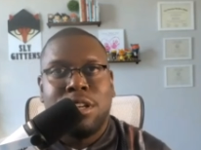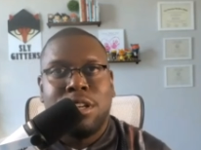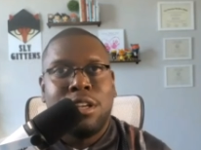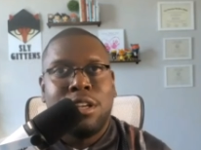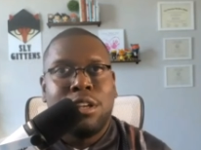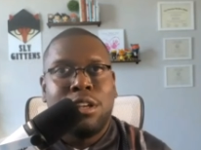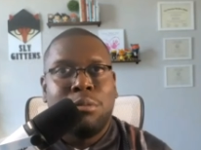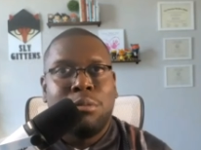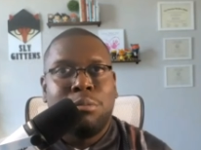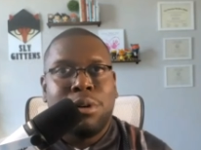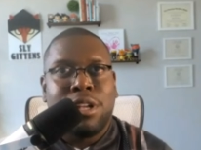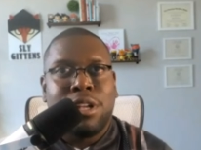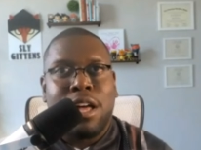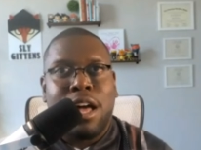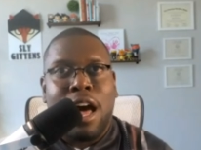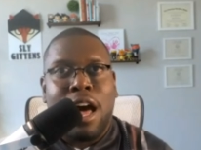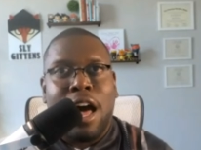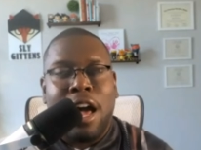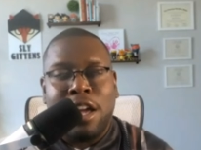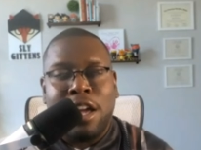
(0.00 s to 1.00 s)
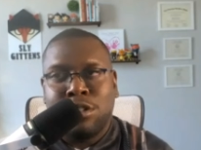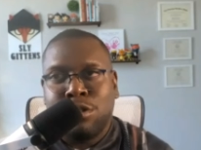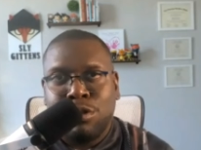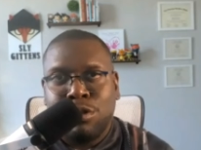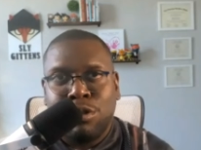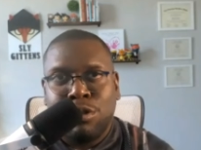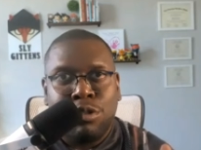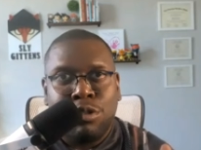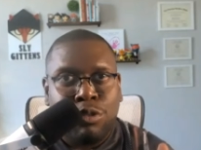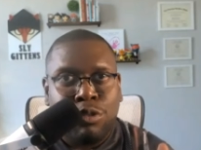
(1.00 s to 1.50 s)
but I
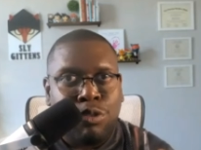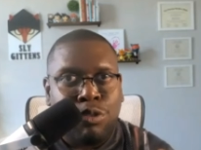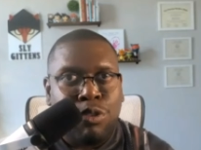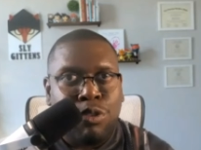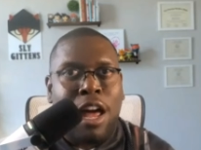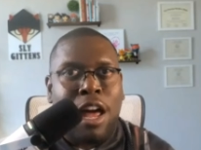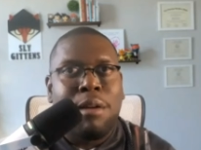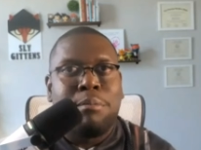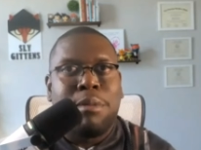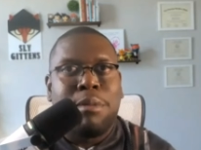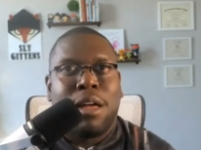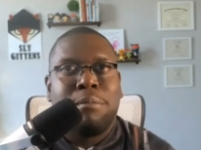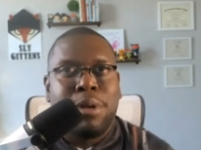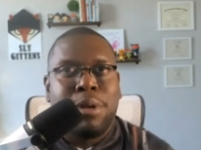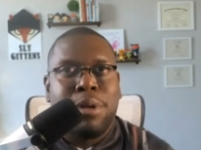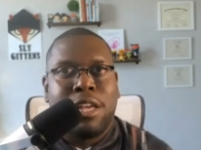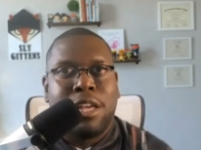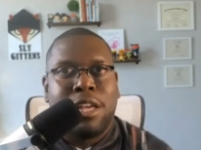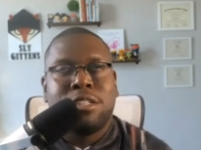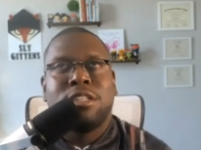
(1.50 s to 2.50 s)
try my best